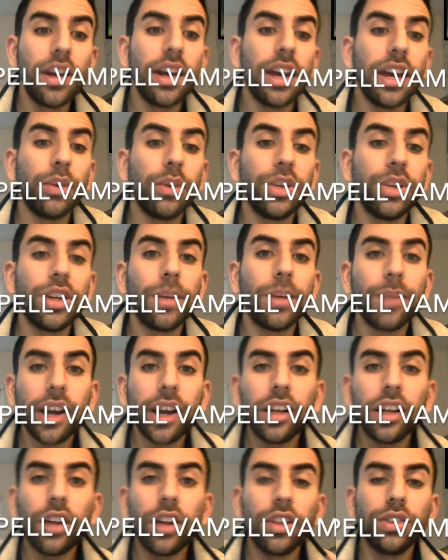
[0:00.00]
And when you
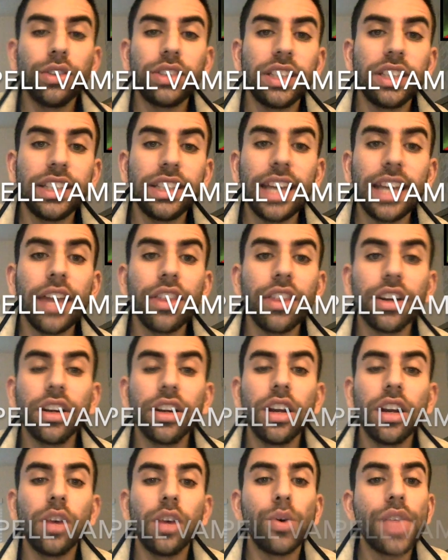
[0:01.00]
combine all those
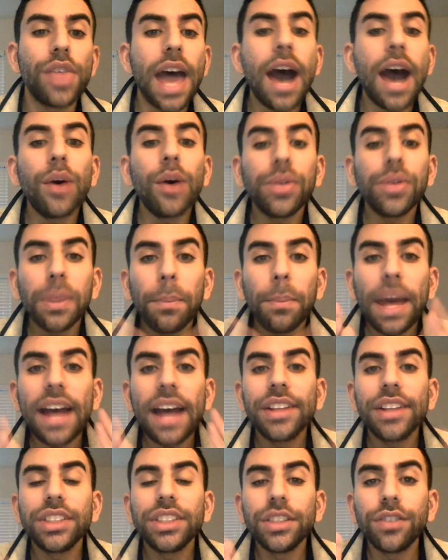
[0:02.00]
together, without the
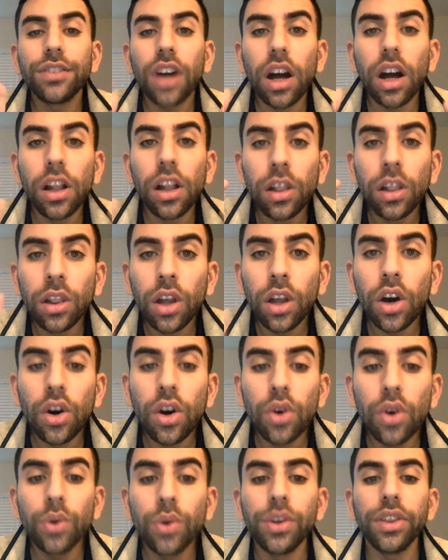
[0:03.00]
passive
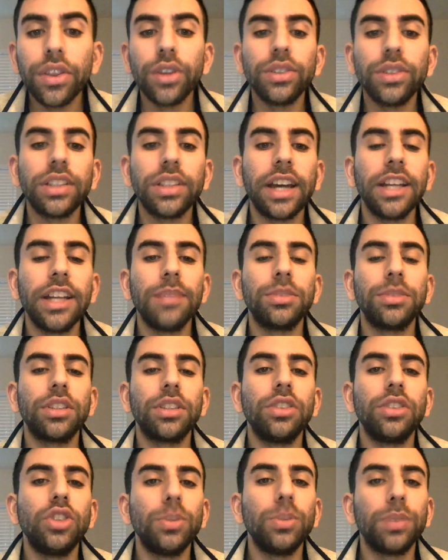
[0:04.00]
alone, those items
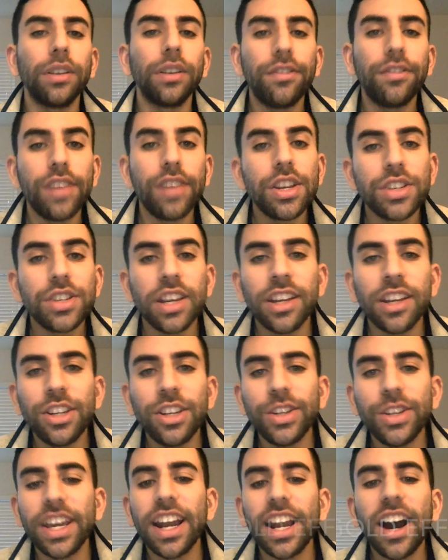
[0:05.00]
are super efficient.
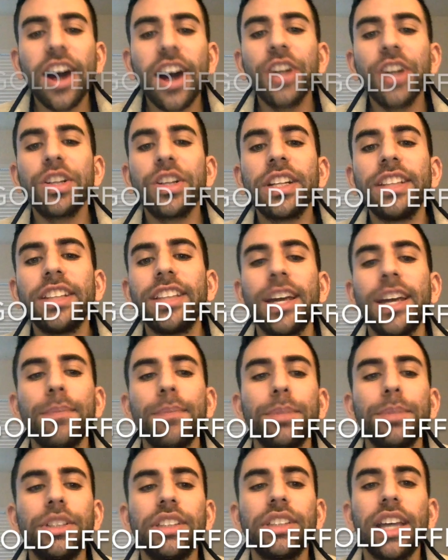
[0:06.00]
You get
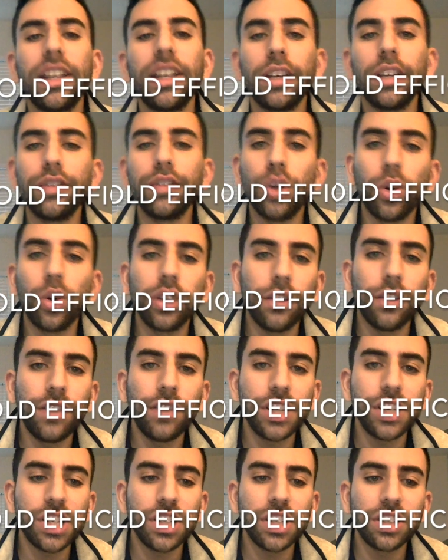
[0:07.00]
110% of gold
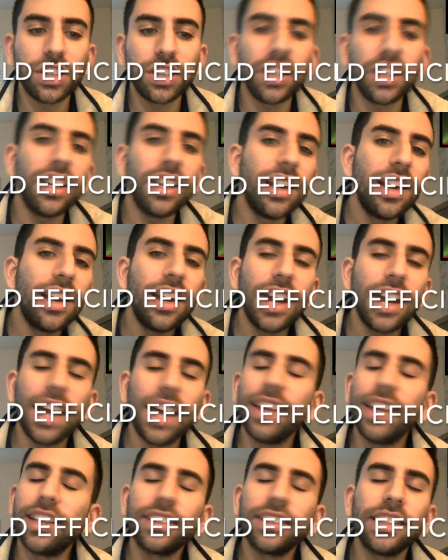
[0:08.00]
efficiency,
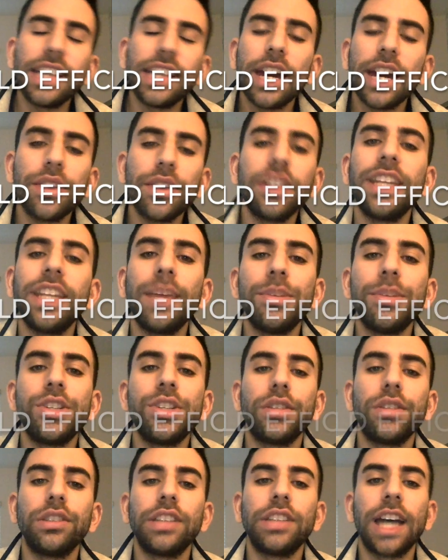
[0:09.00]
and it doesn't count the
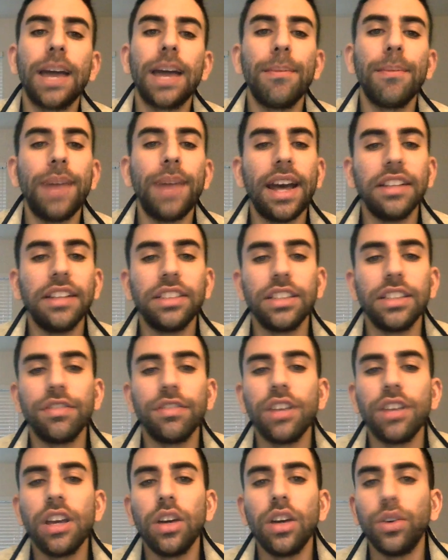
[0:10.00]
damage over time
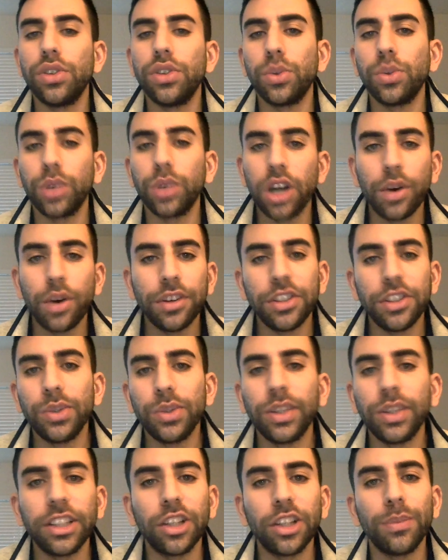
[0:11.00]
passive, which we'll go
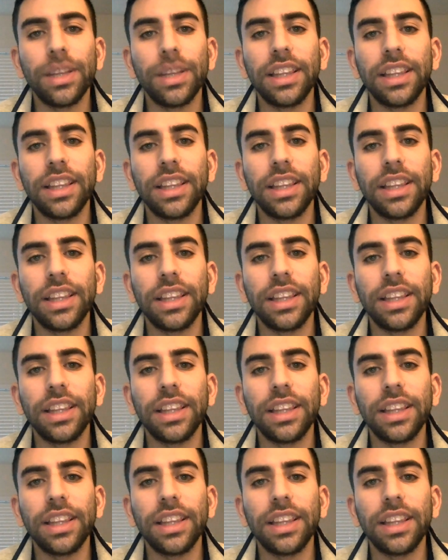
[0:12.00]
into a little bit